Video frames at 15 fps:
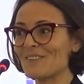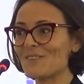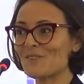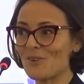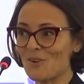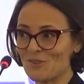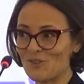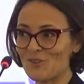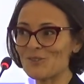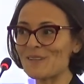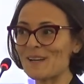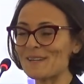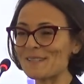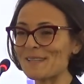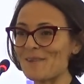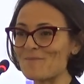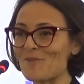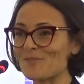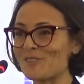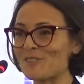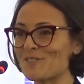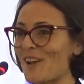So those are some
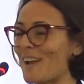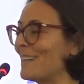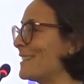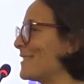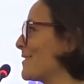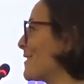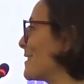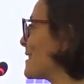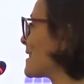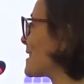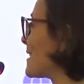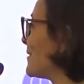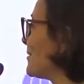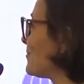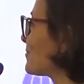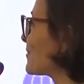of the challenges.